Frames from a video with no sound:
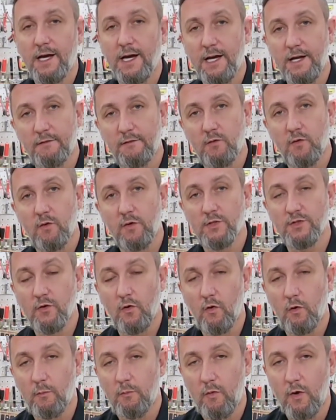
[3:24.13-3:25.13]
And of course, the
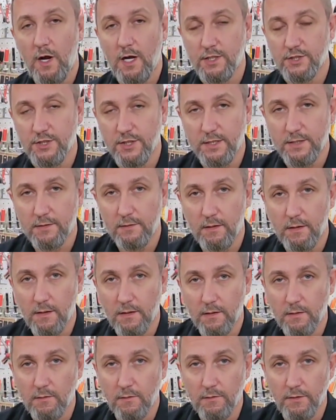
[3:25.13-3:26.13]
whole project,
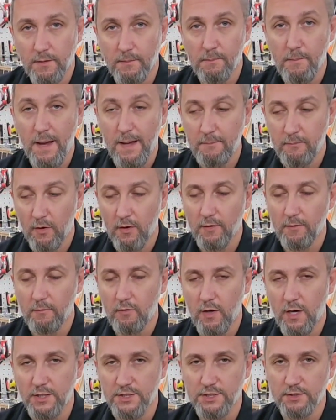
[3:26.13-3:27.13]
the main part of the
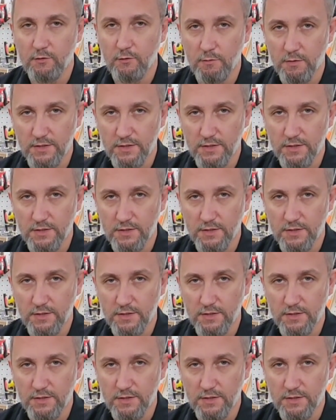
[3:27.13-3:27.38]
project,